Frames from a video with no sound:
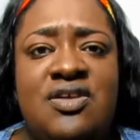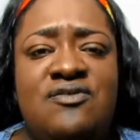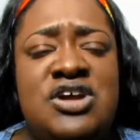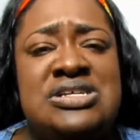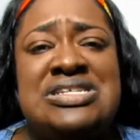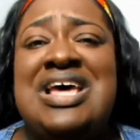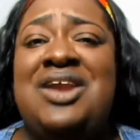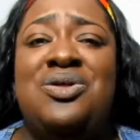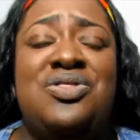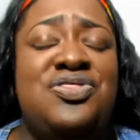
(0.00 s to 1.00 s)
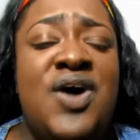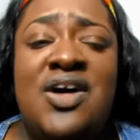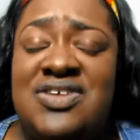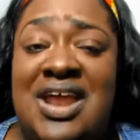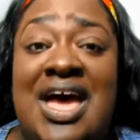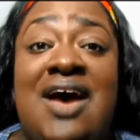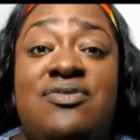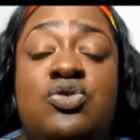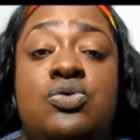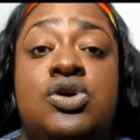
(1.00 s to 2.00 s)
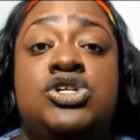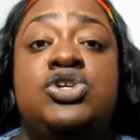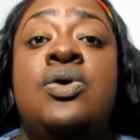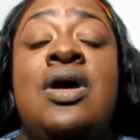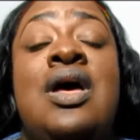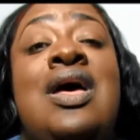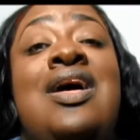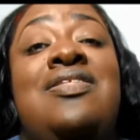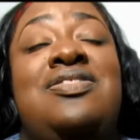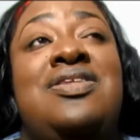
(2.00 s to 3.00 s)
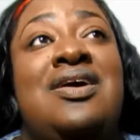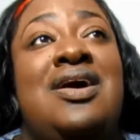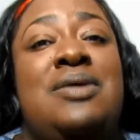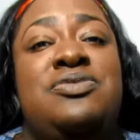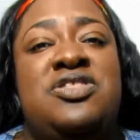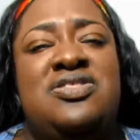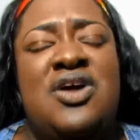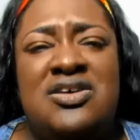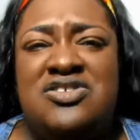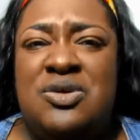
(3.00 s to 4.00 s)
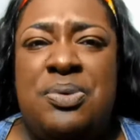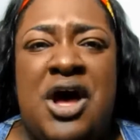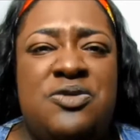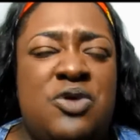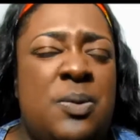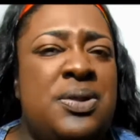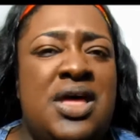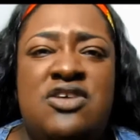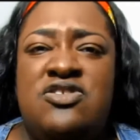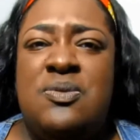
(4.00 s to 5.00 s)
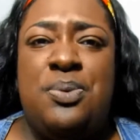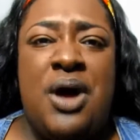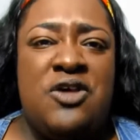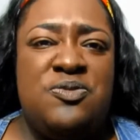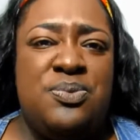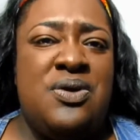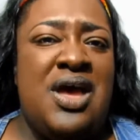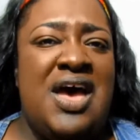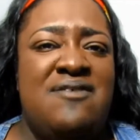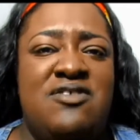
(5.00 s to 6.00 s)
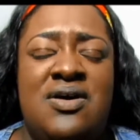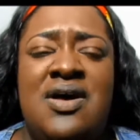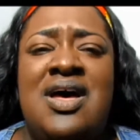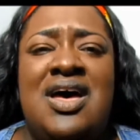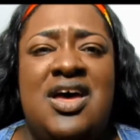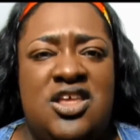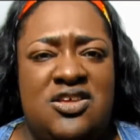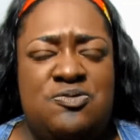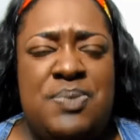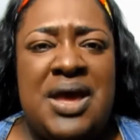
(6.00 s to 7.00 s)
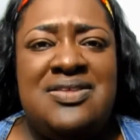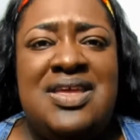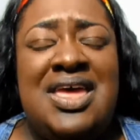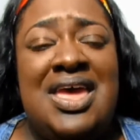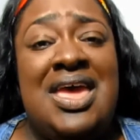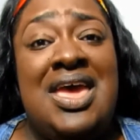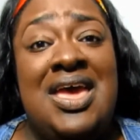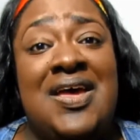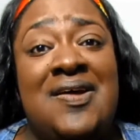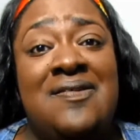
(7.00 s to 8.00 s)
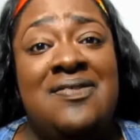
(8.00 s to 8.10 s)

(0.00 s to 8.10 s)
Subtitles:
versions say, I know the thoughts that I have towards you. The thoughts to prosper, plans to prosper and have an expected end.